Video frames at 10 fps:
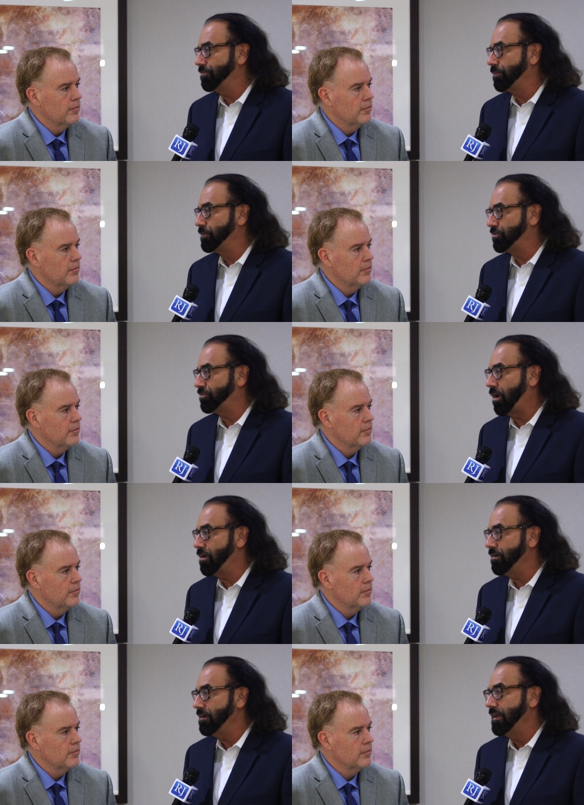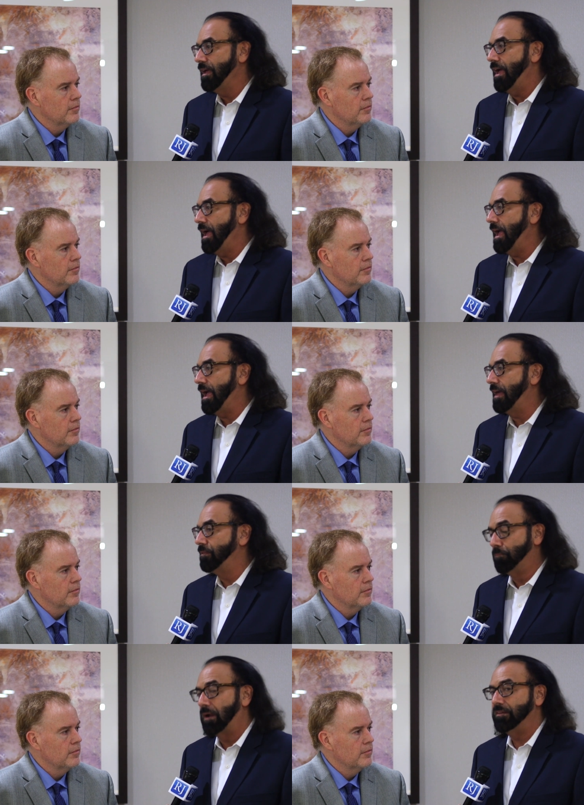Speaker 1: from the start, and
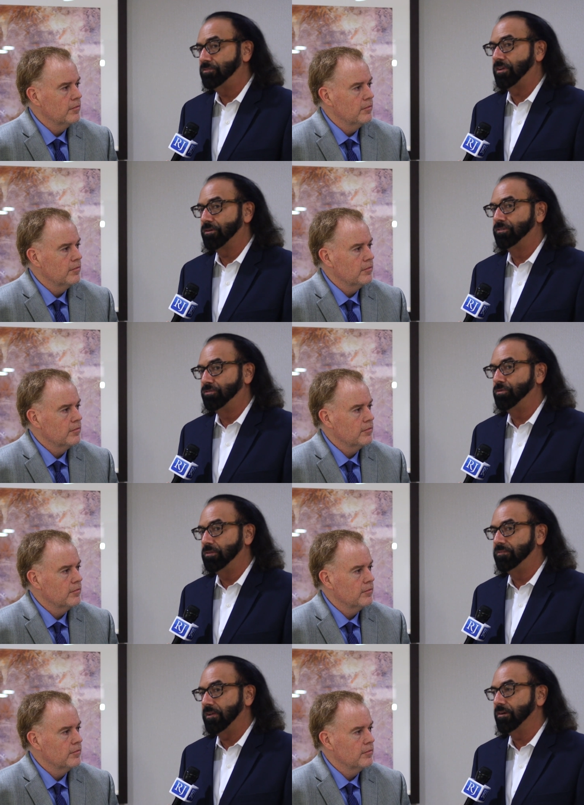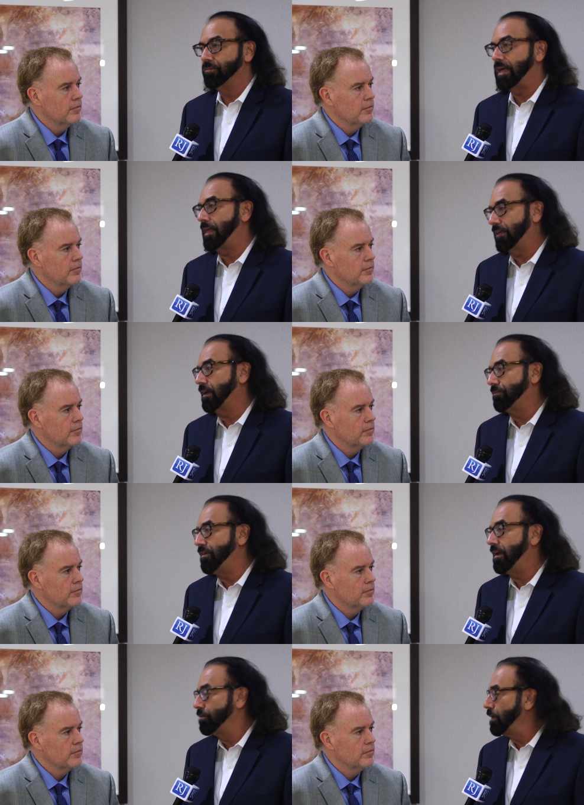the money's there to do the deal. Now they got to
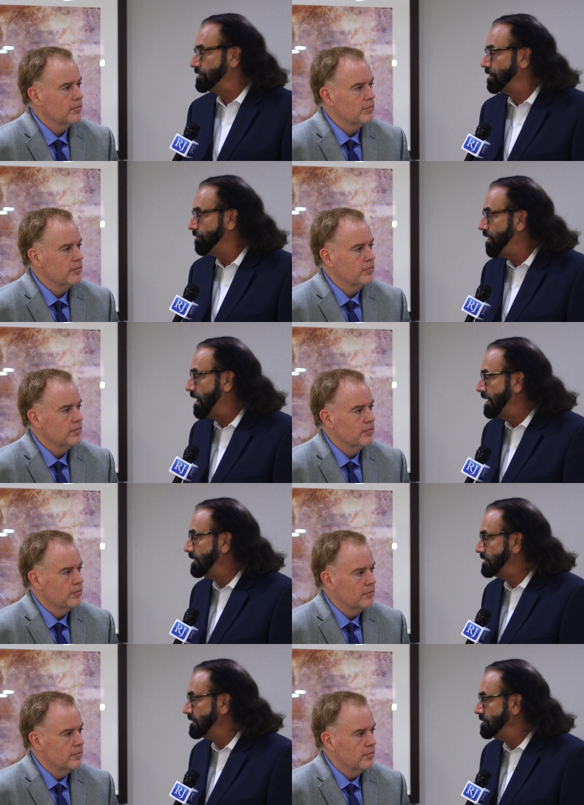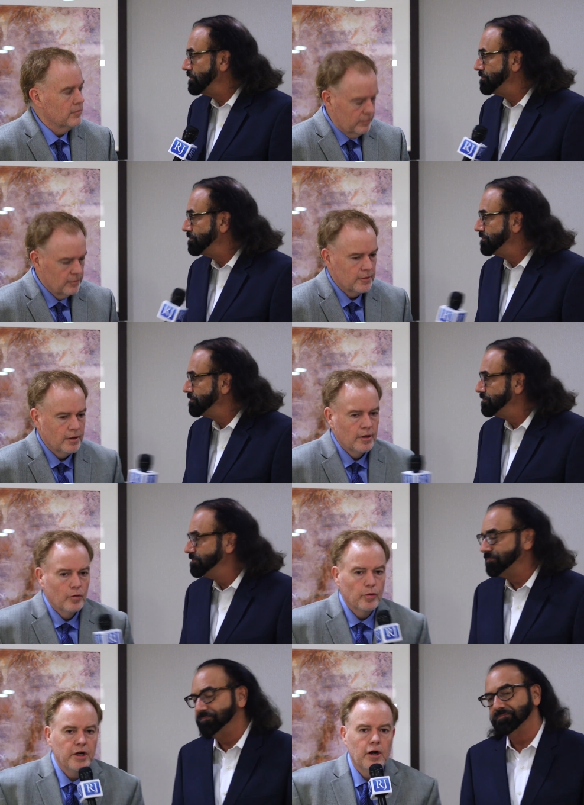find the rest of the financing.
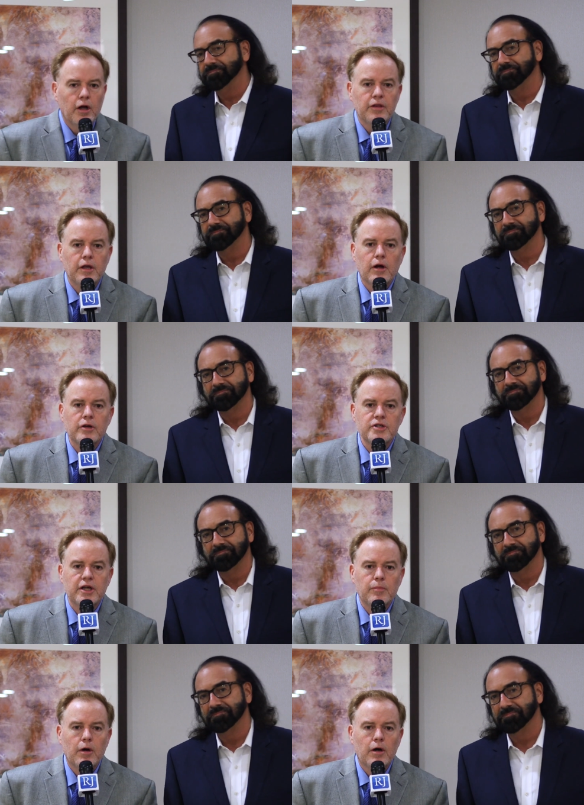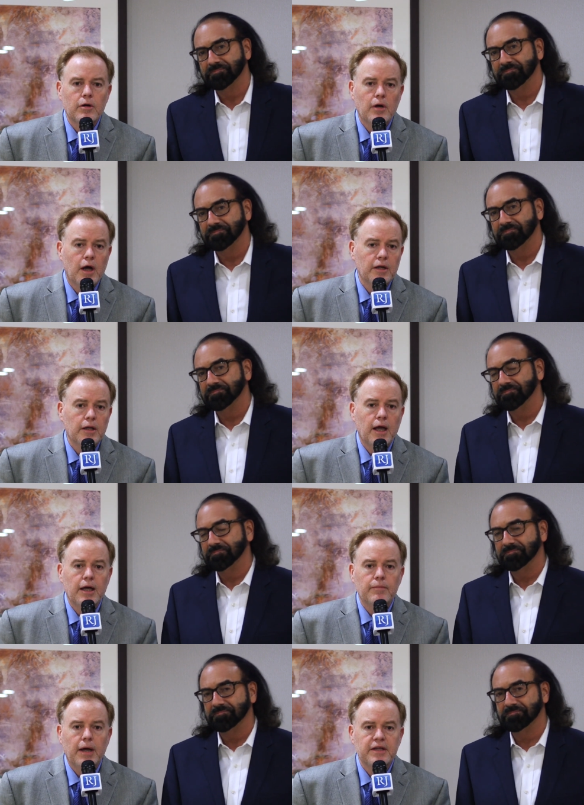
Speaker 2: Read it all in the RJ tomorrow,
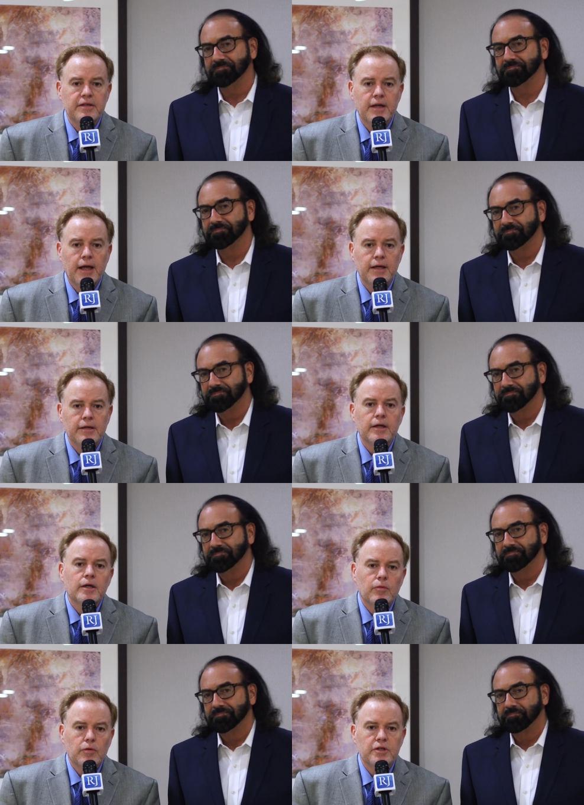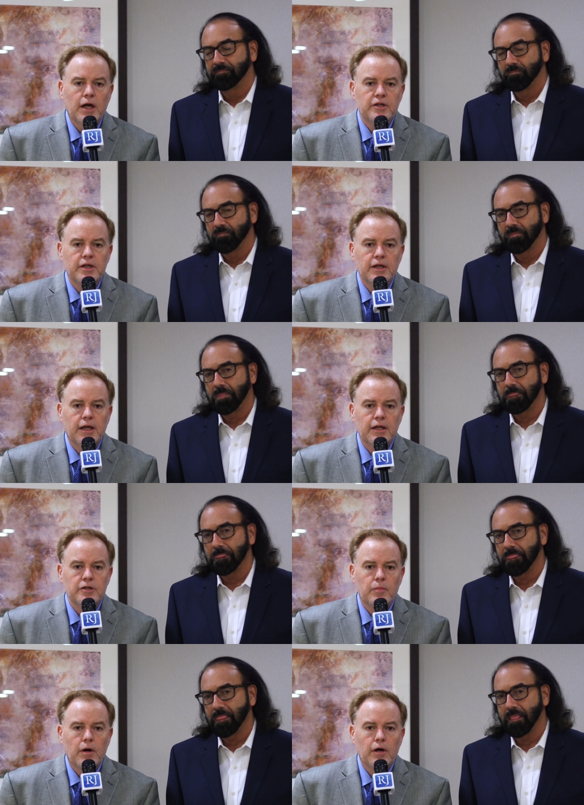online by tonight. We'll talk to you again
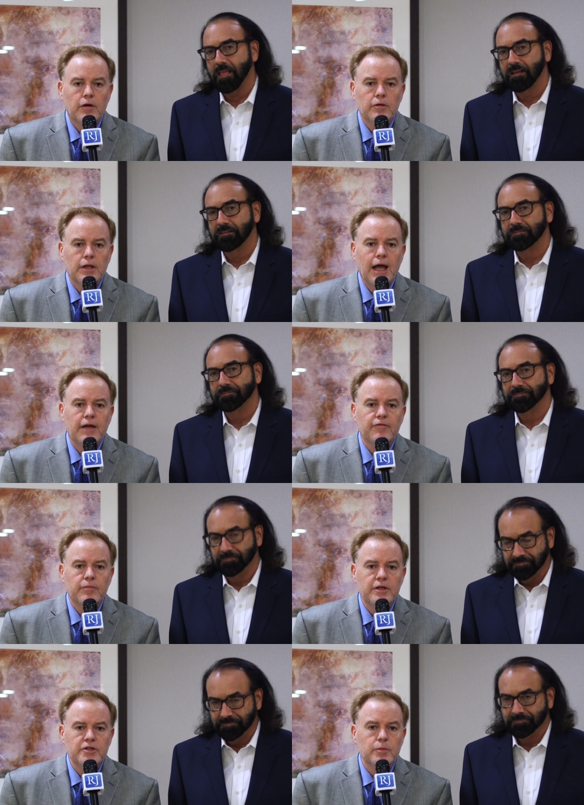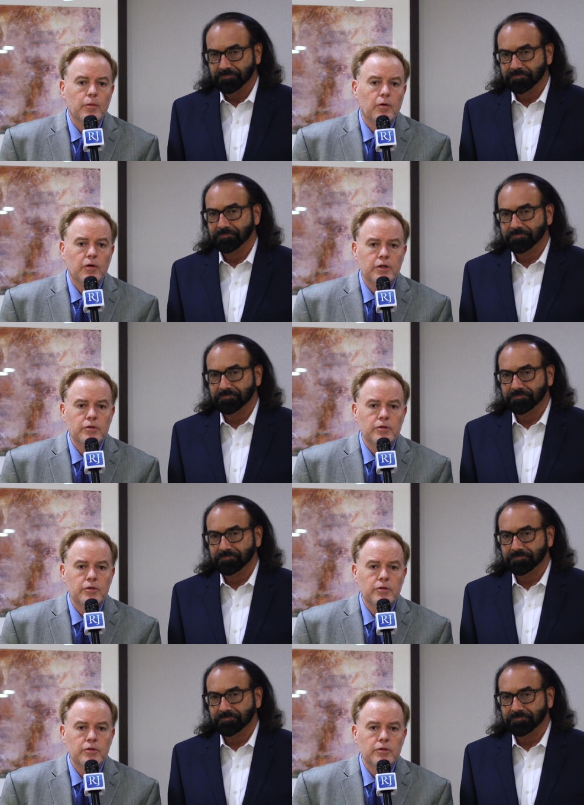tomorrow, live from the Super Bowl in